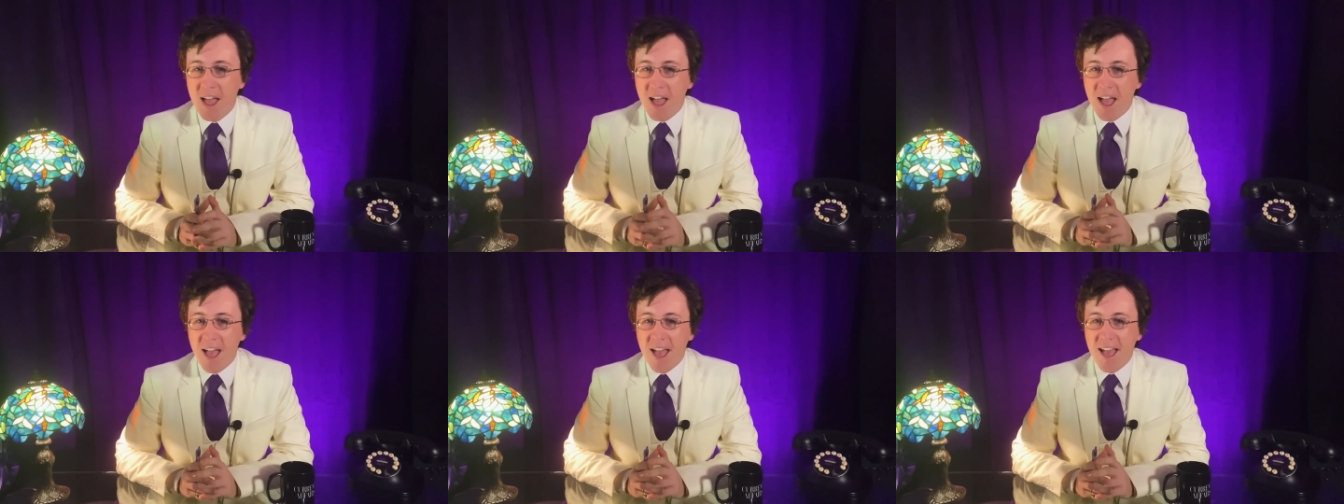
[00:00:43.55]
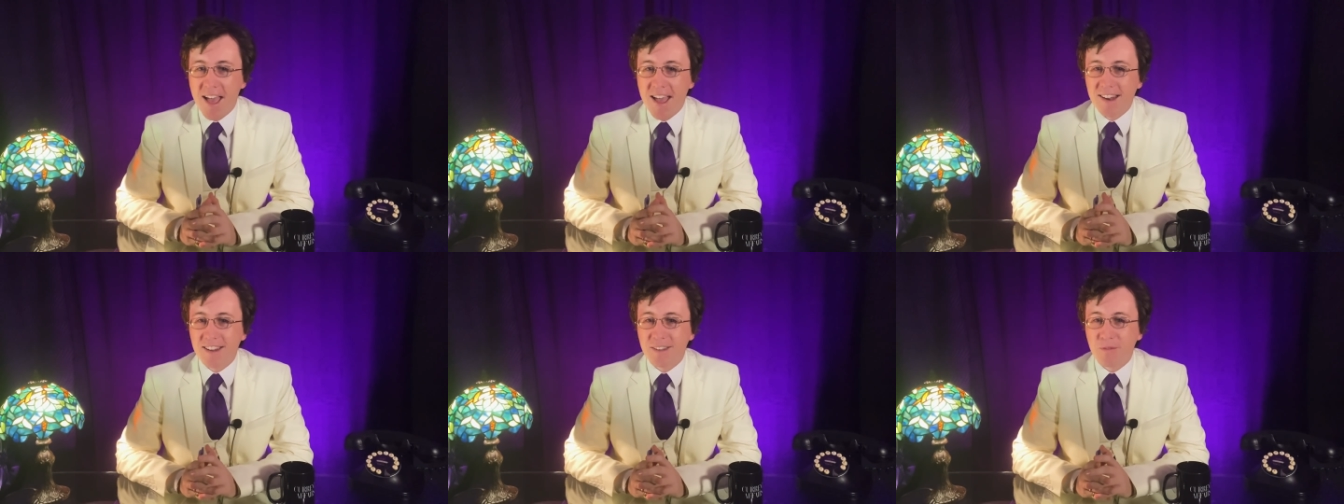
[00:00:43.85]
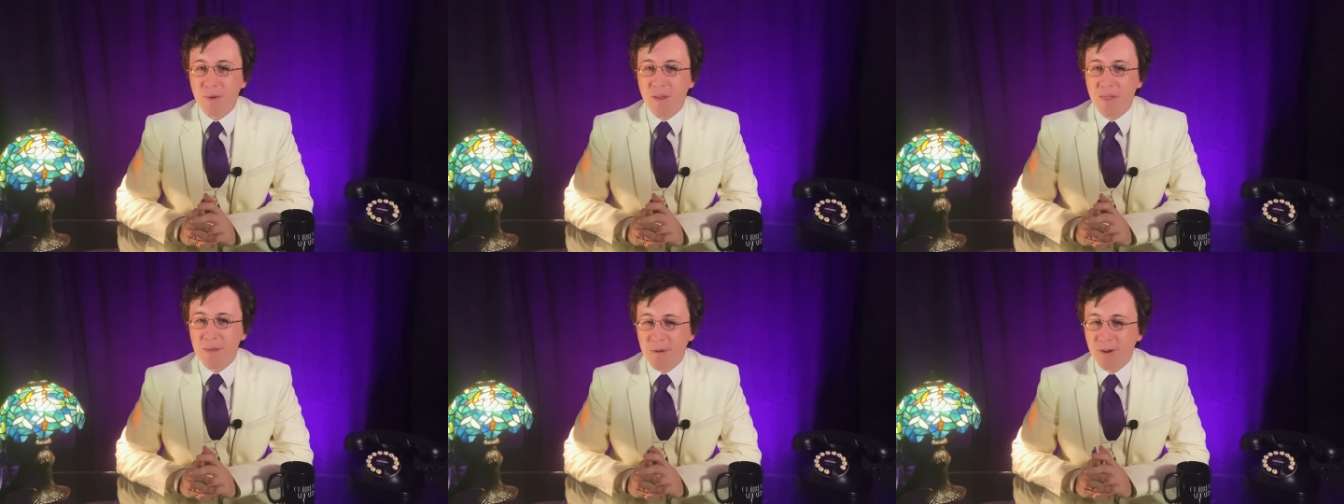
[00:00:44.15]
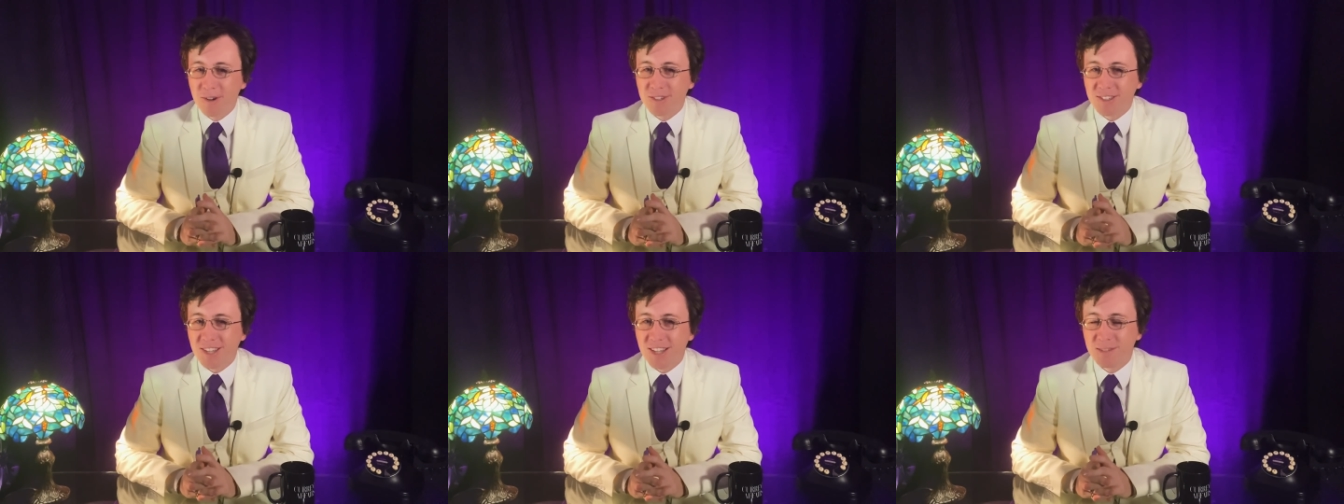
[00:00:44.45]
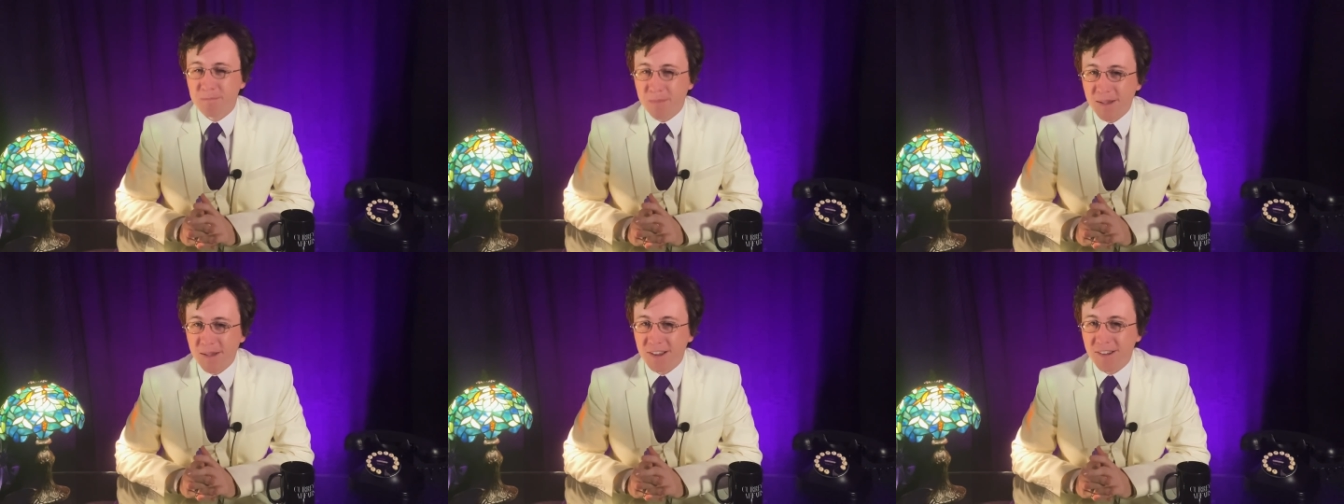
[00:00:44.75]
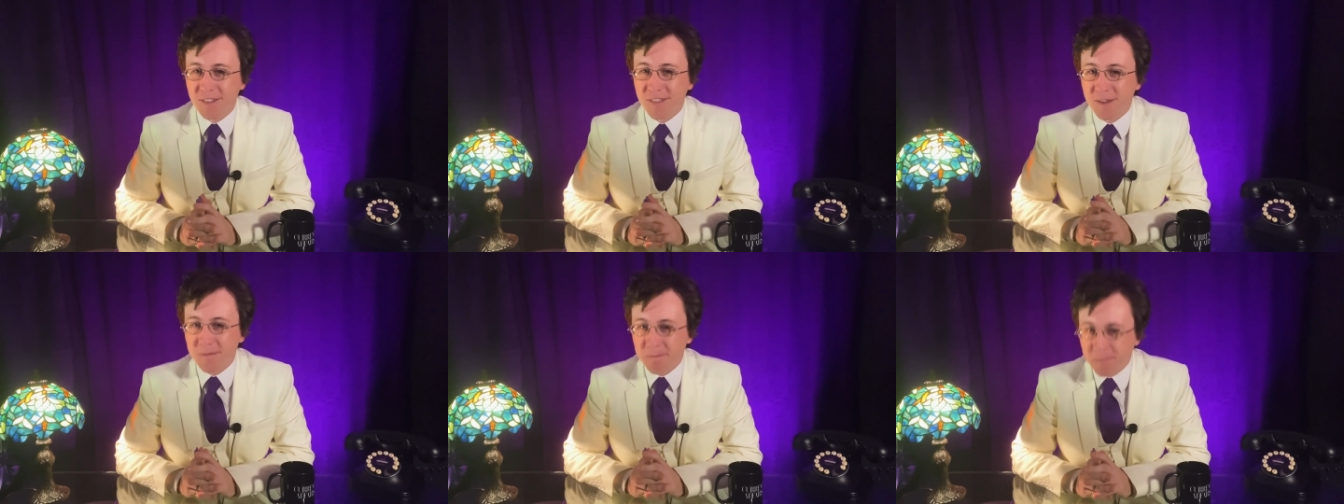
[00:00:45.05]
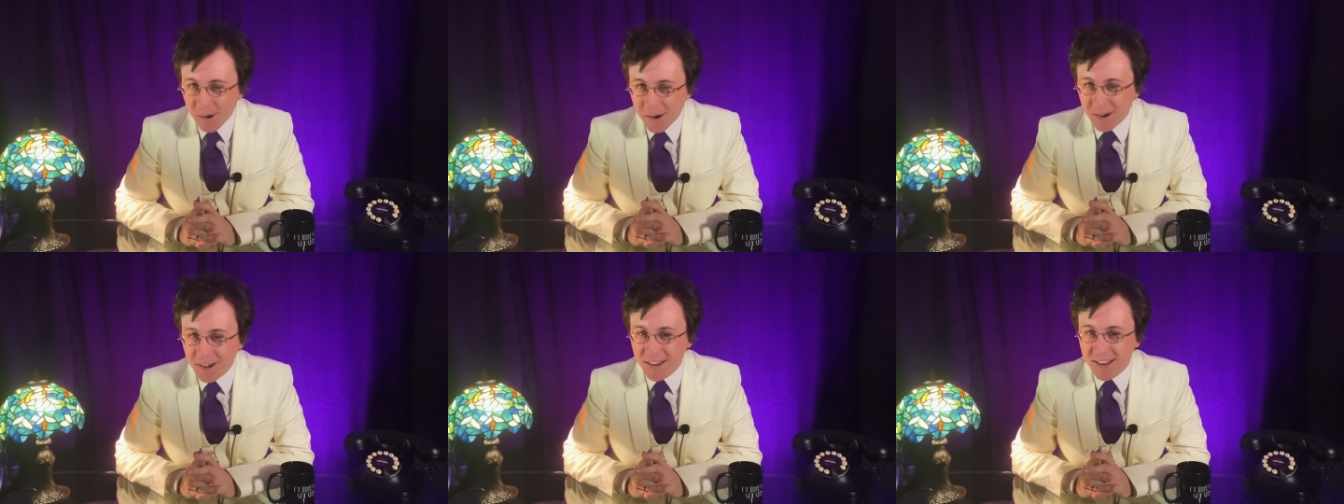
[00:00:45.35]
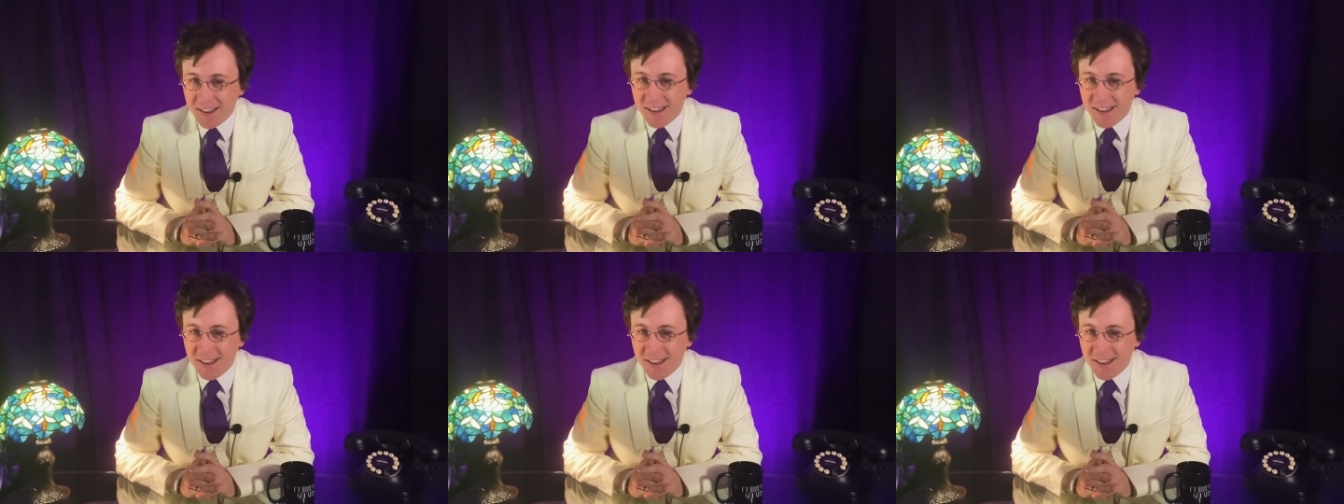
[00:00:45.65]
And when the book says bigger than Bernie,